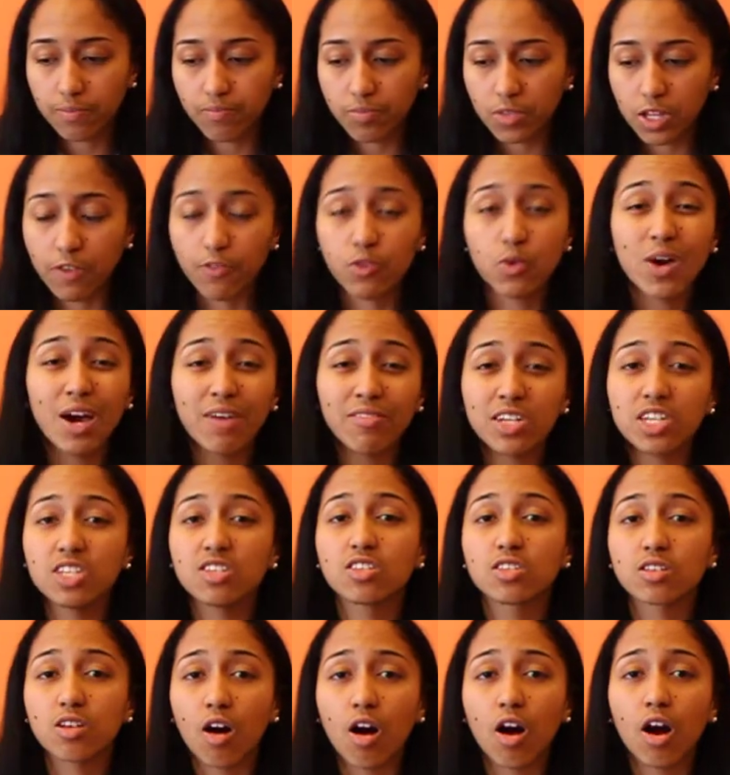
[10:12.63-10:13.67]
If you have any
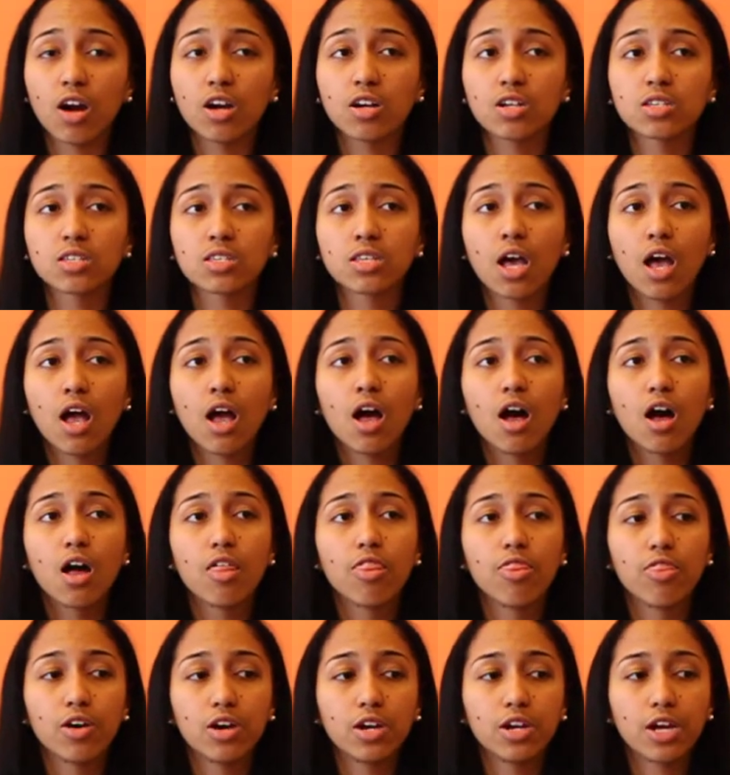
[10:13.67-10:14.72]
scars,
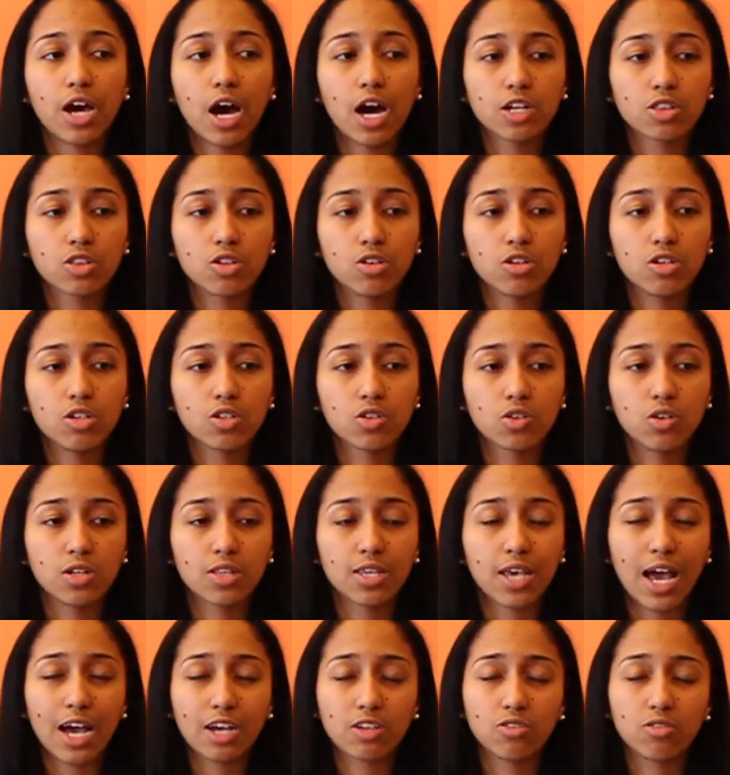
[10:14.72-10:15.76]
the doctor is going
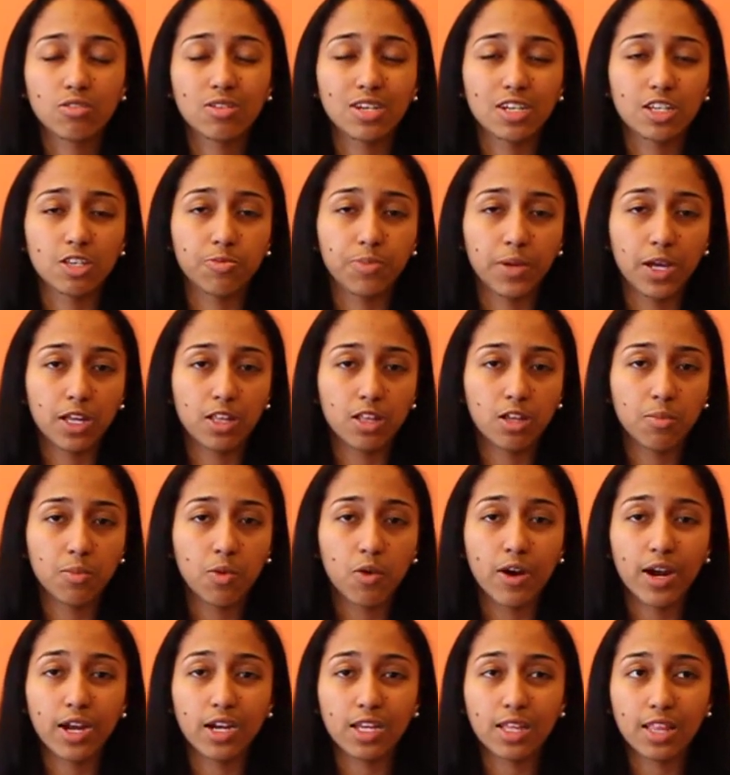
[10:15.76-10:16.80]
to ask you to explain them,
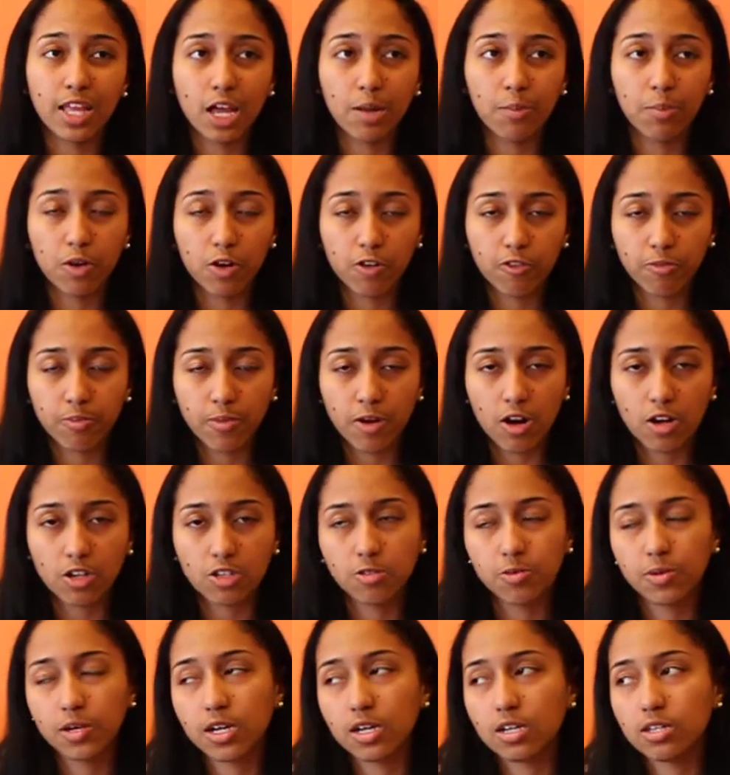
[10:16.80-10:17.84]
or any like
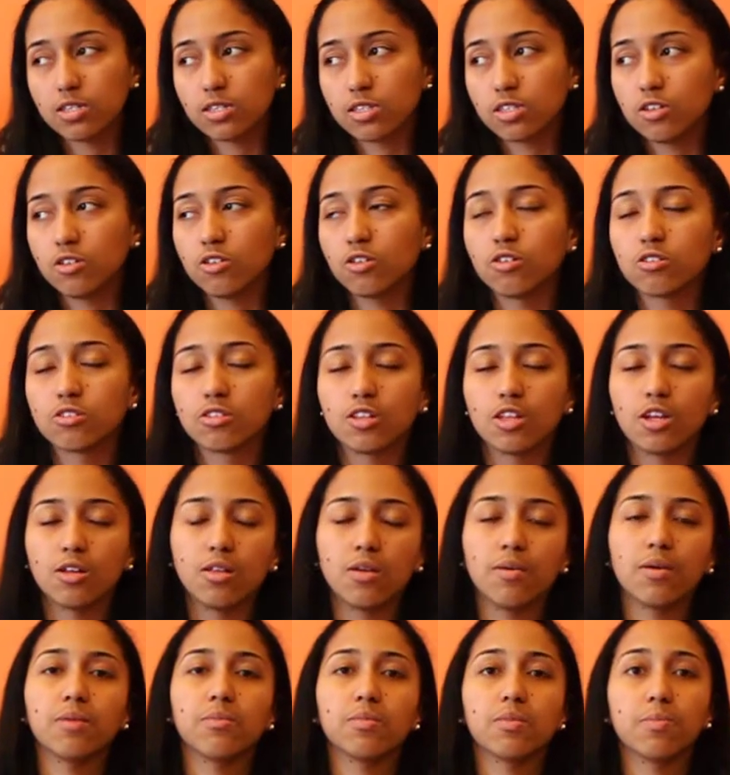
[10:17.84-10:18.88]
birthmarks, because you know, to them
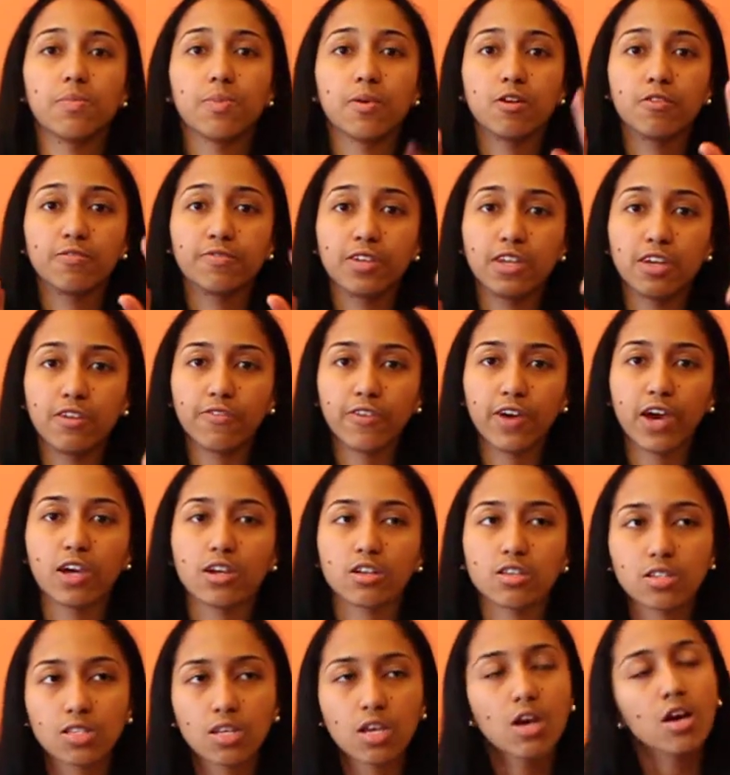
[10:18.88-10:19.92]
they're like birth
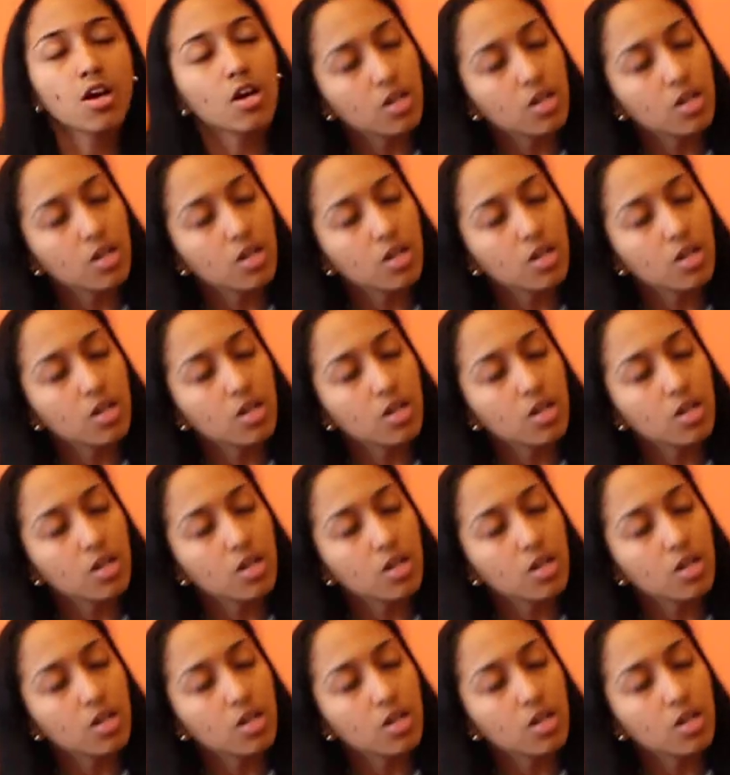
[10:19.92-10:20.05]
defects.